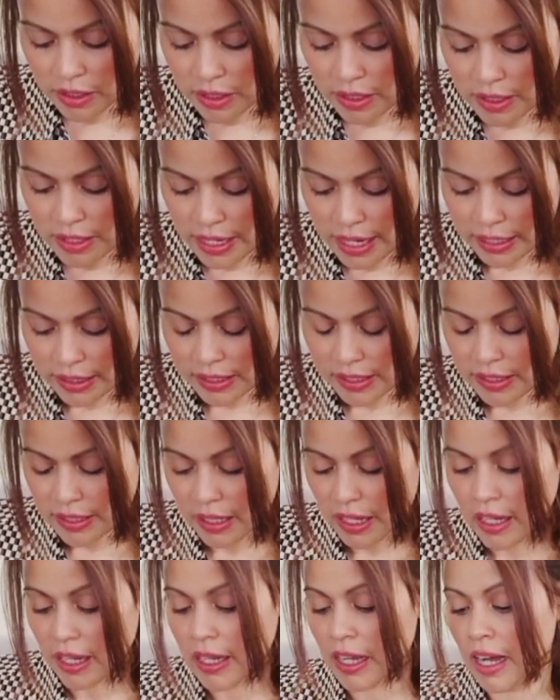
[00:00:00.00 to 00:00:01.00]
Next,
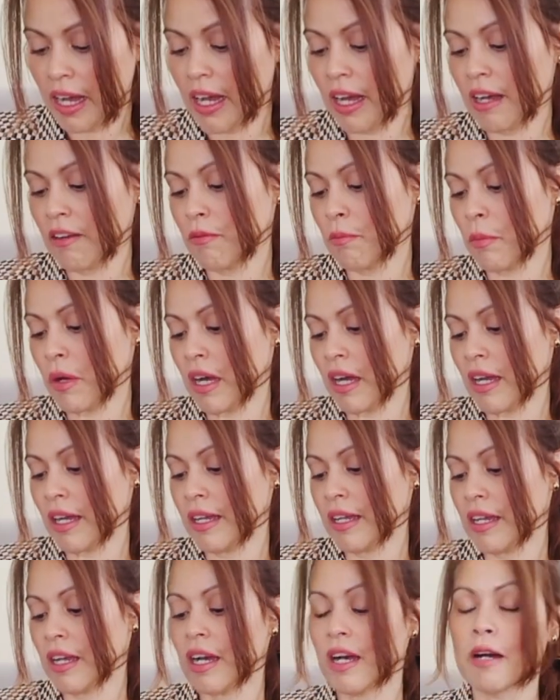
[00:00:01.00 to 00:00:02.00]
I have
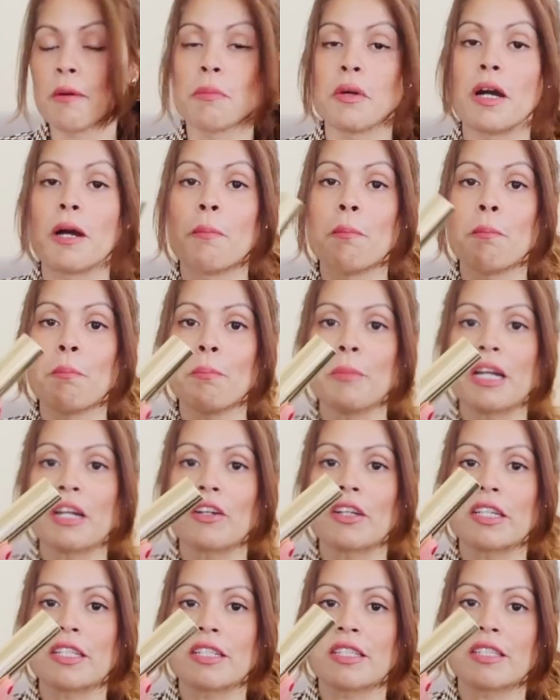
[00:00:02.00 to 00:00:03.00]
my
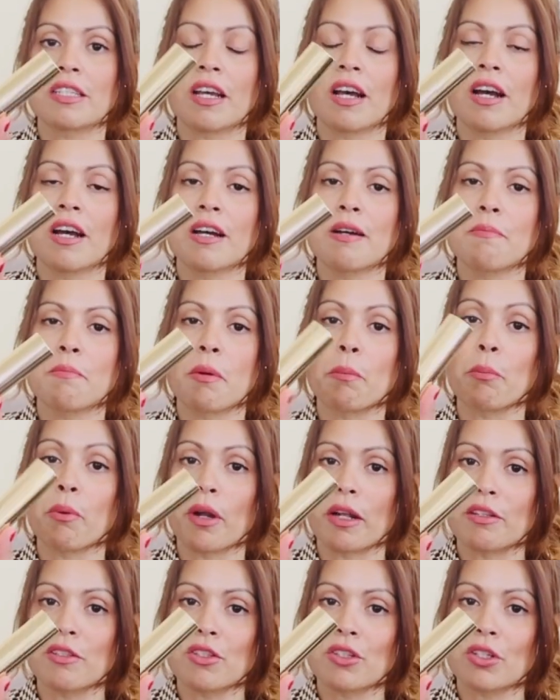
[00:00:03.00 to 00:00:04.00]
Merit
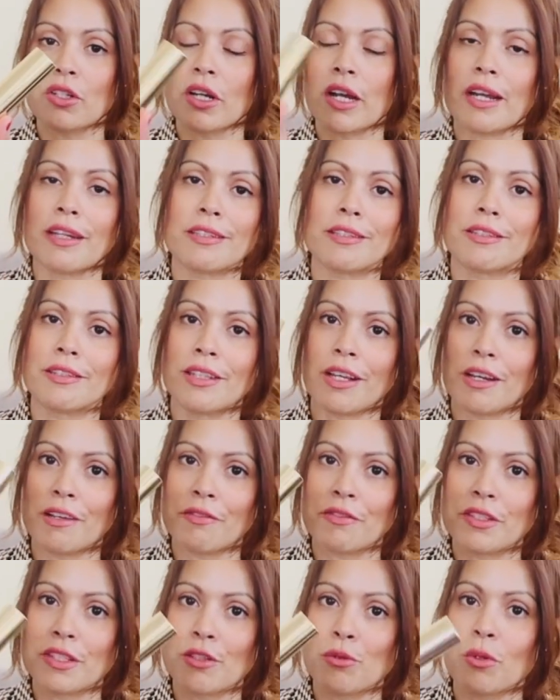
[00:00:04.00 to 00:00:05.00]
bronzer. I
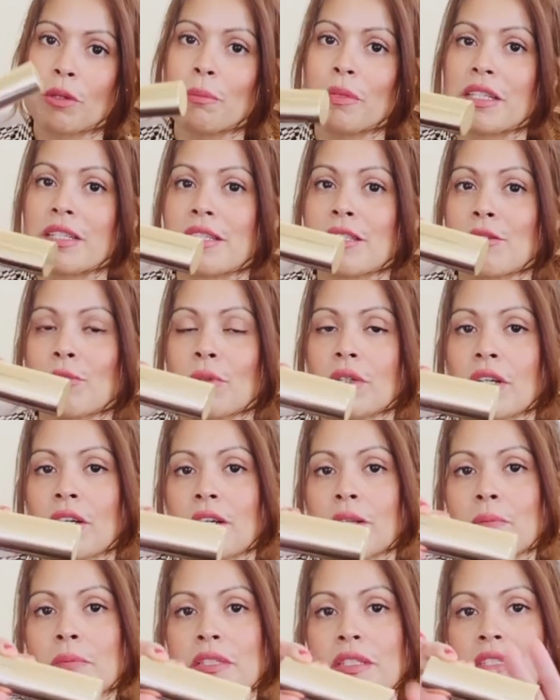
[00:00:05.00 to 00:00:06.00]
love this one because this one
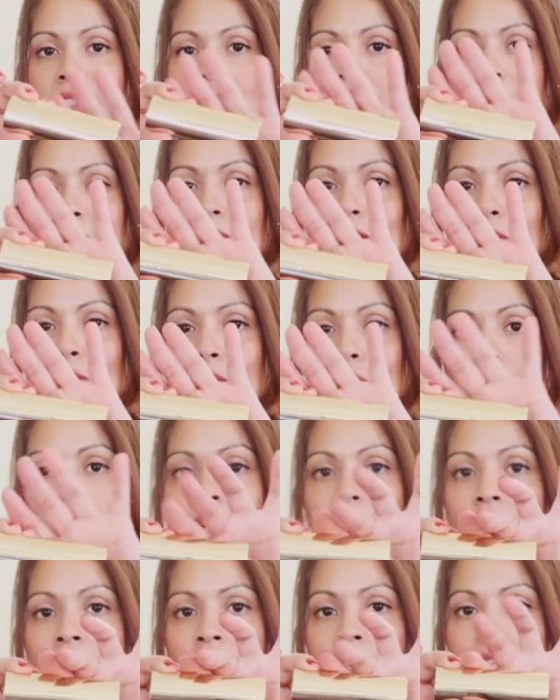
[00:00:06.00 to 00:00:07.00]
comes in this
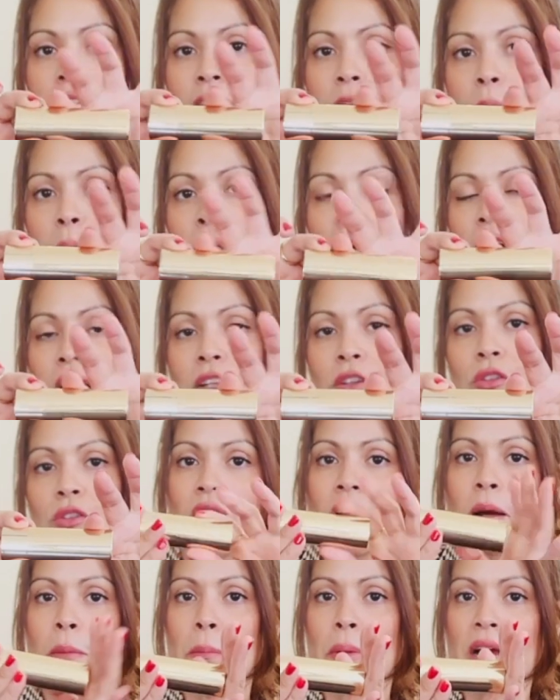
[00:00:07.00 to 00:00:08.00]
little like bottle,
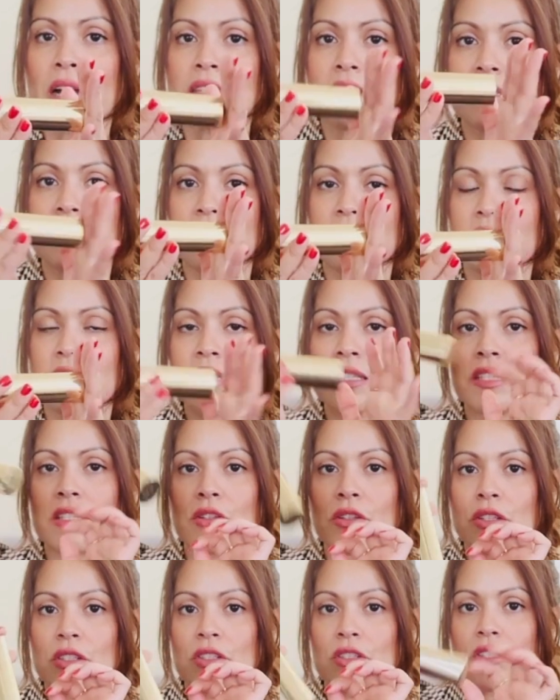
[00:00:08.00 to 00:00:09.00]
compact. It's easy.
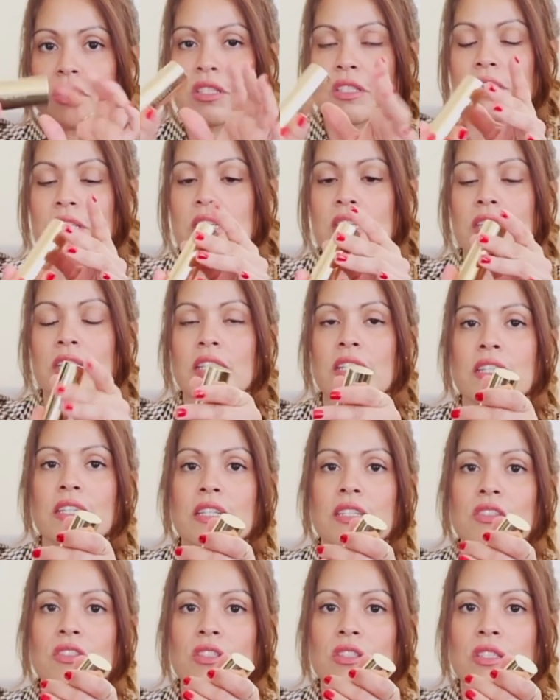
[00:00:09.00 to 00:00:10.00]
You can just stick it in
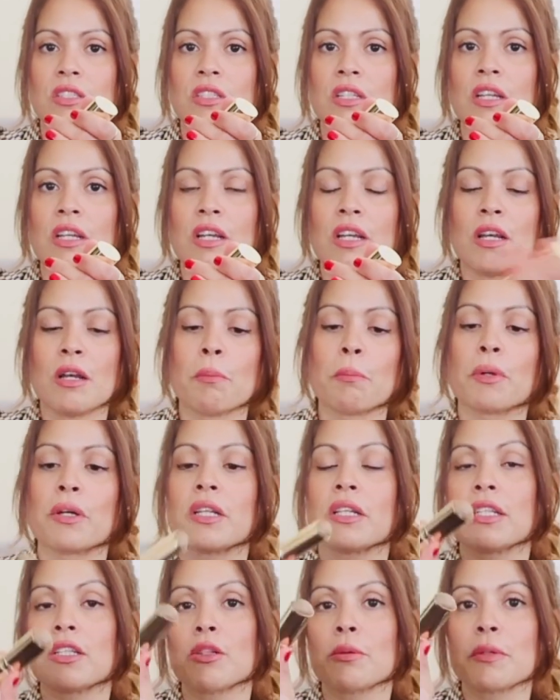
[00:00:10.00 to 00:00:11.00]
and just put
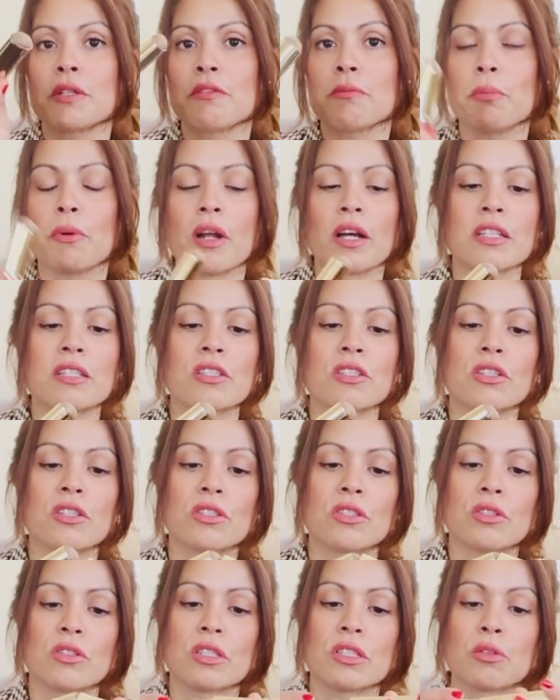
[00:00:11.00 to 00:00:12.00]
a little bit of bronzer.
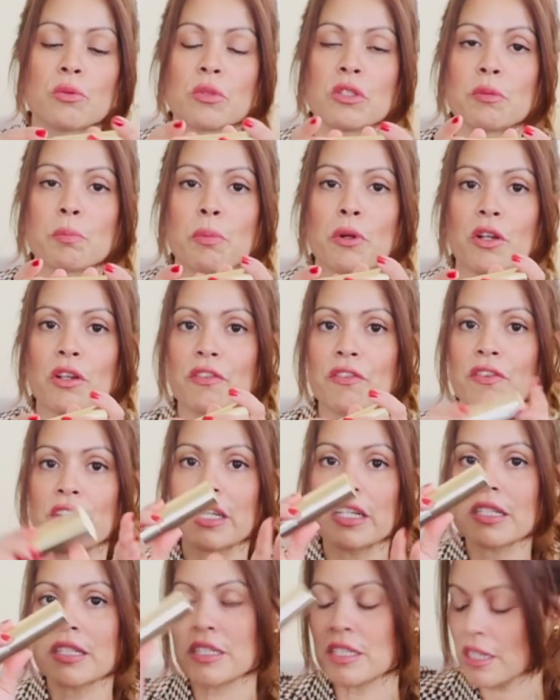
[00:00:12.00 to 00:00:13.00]
So this one's
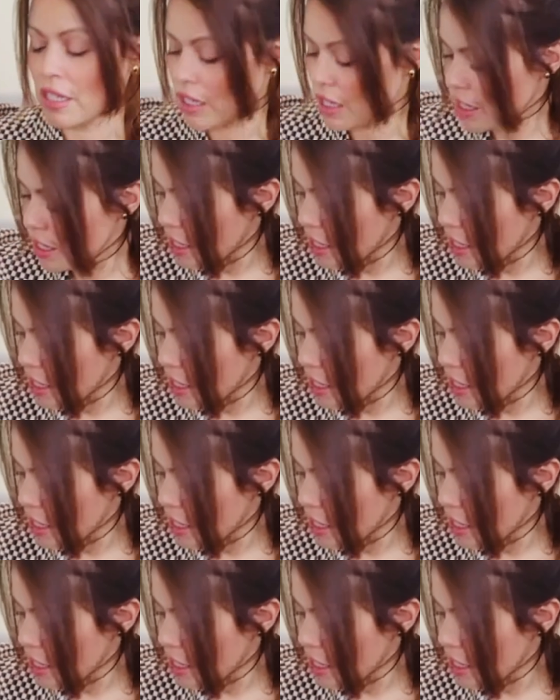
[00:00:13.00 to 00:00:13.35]
perfect.